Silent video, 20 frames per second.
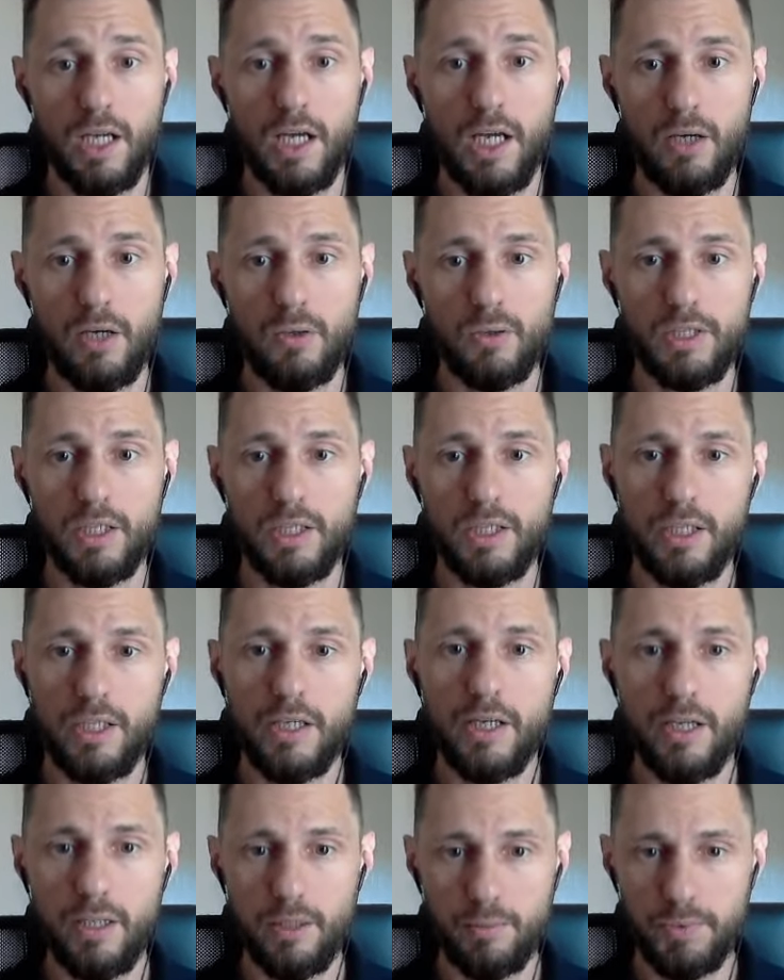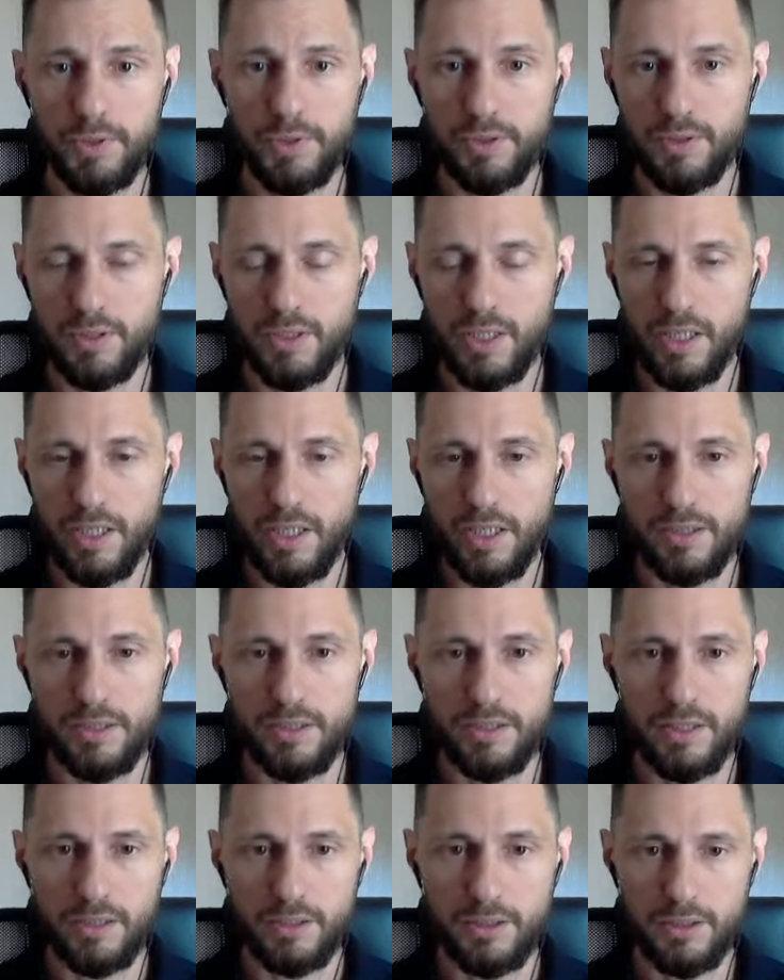how can I help you today,
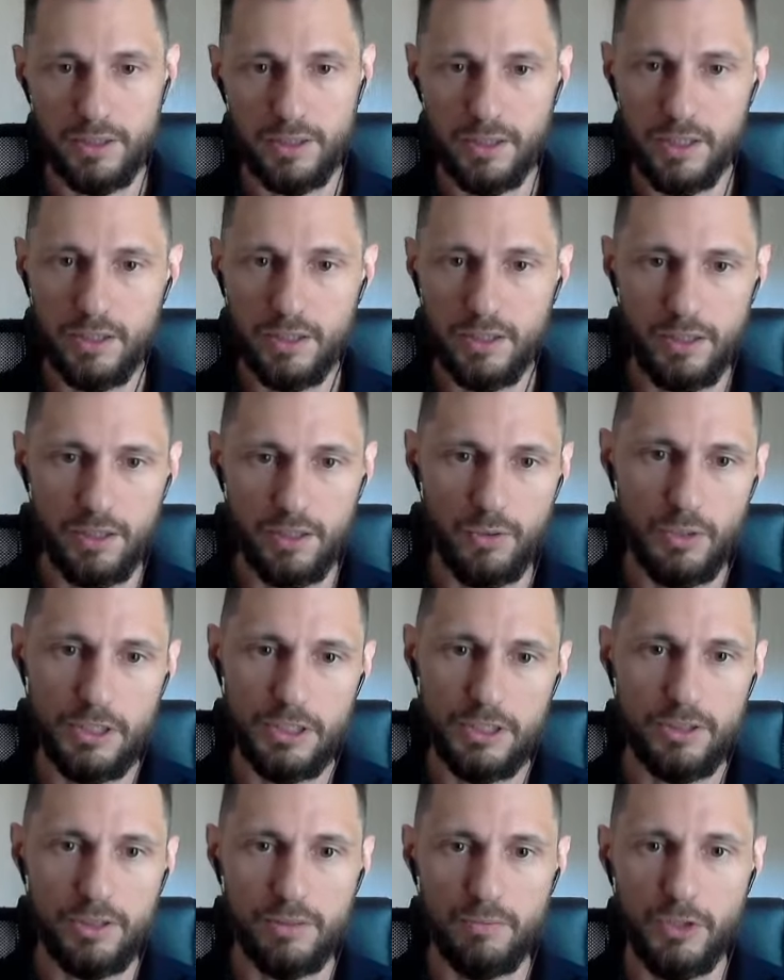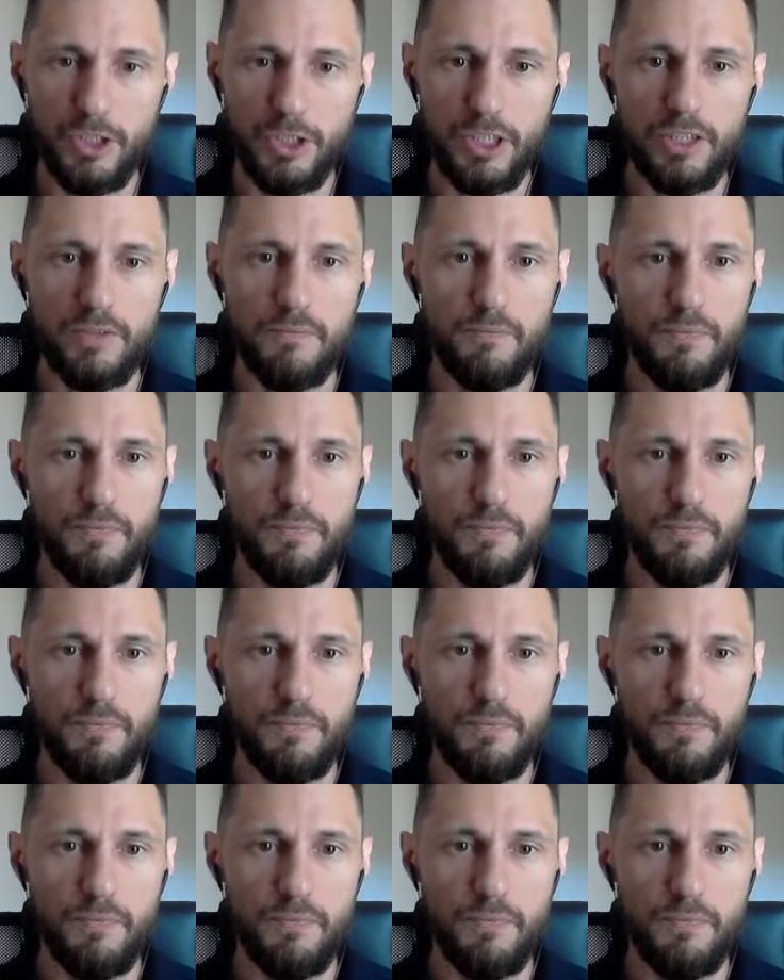such and such, question mark.